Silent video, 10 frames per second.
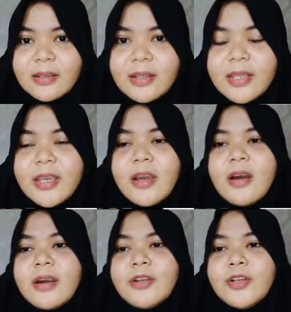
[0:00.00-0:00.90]
They
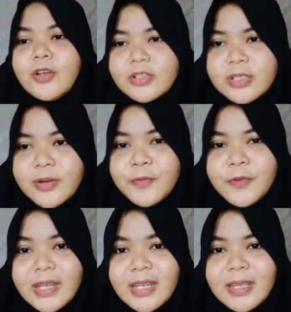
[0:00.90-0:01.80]
are not
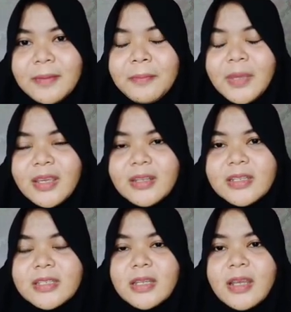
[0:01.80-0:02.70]
really means
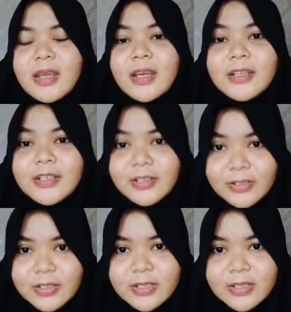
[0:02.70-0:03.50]
good.